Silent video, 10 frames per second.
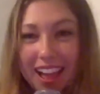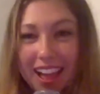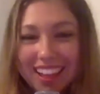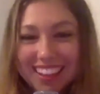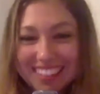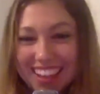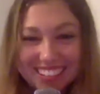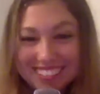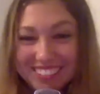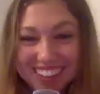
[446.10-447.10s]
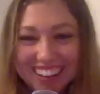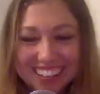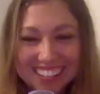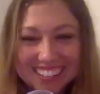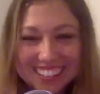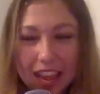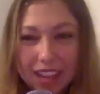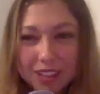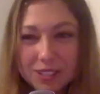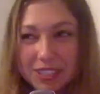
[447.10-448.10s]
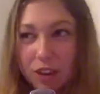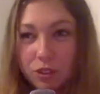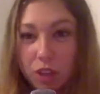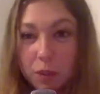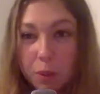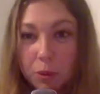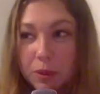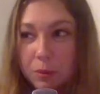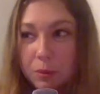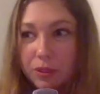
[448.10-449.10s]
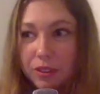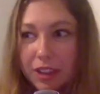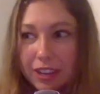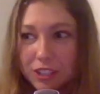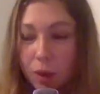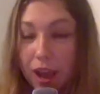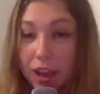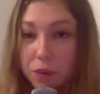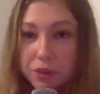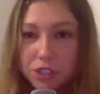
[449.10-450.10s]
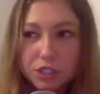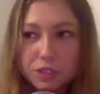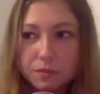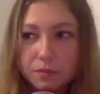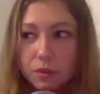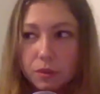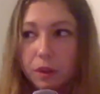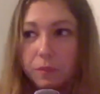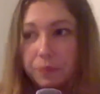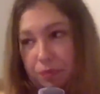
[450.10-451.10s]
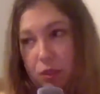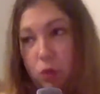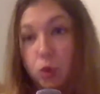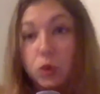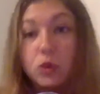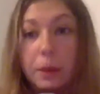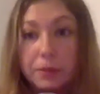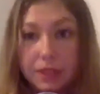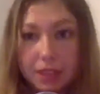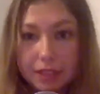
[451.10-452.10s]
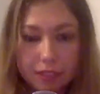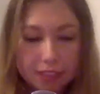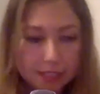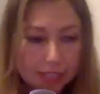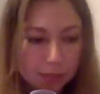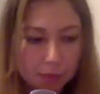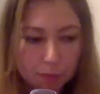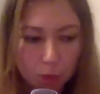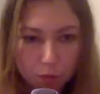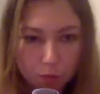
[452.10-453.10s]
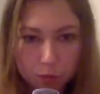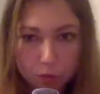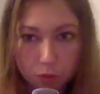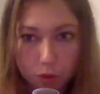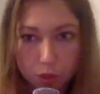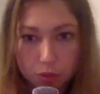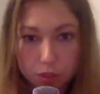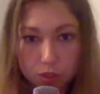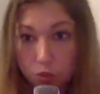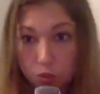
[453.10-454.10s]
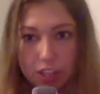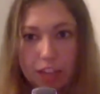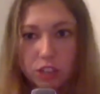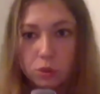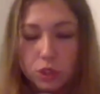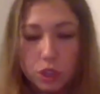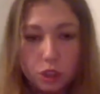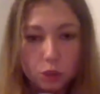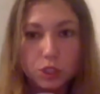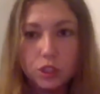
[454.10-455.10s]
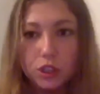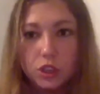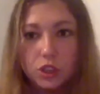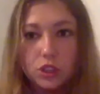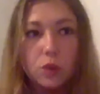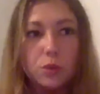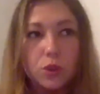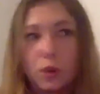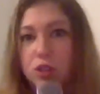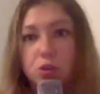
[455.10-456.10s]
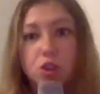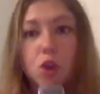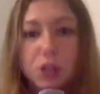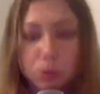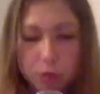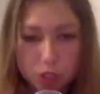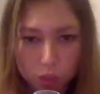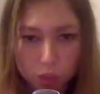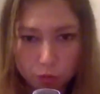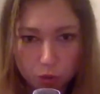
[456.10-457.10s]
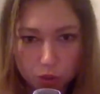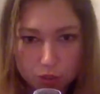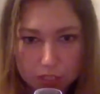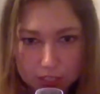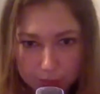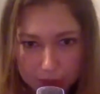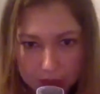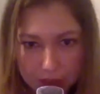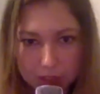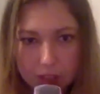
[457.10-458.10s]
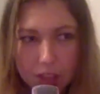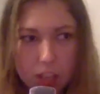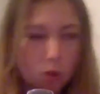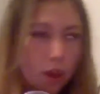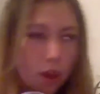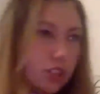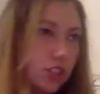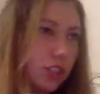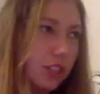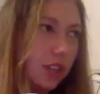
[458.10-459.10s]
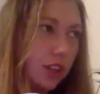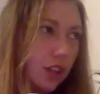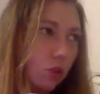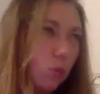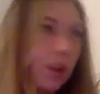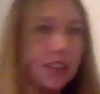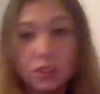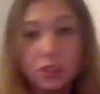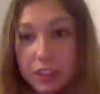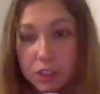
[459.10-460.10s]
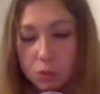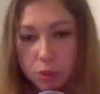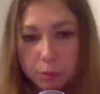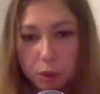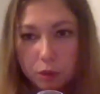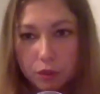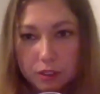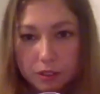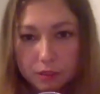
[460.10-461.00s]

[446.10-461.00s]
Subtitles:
I yeah, you are. And it's I used to care a lot about what people thought. And so I always just grew up thinking that things had to be perfect before you just had to there was so you had to do so much research before you did something, and you had to just wait until things were in the perfect,